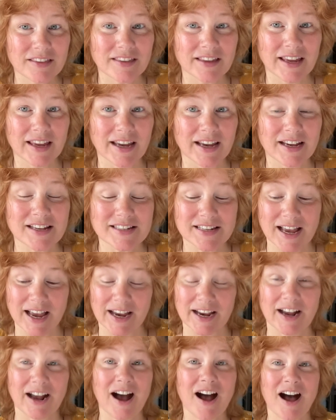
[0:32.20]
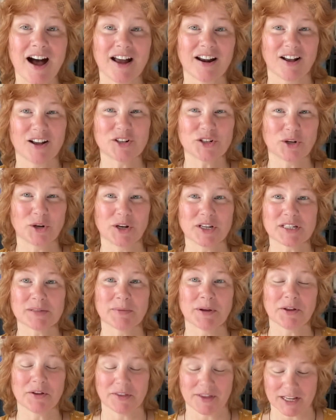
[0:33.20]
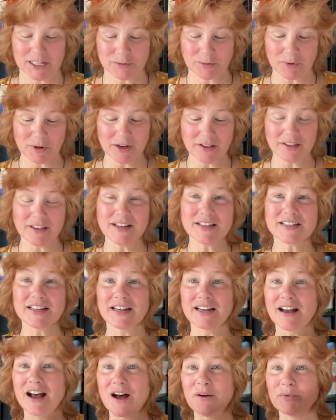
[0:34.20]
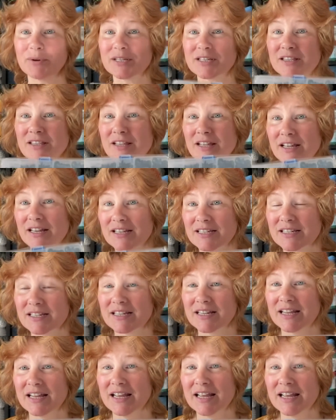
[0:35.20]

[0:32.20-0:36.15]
things I got, I'll show you some other things. One of the things I got was this.